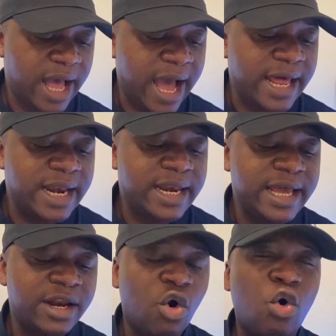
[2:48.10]
and
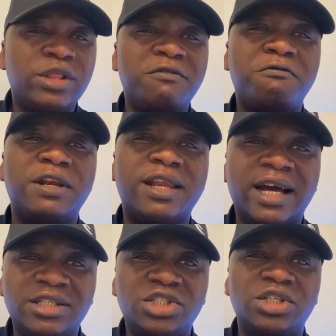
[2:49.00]
then other
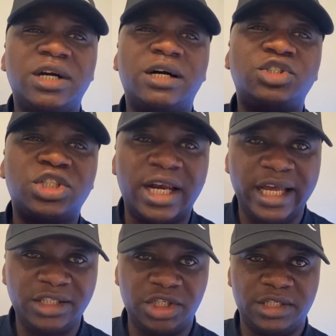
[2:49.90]
financial
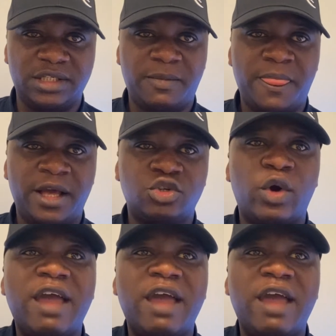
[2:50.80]
challenges. So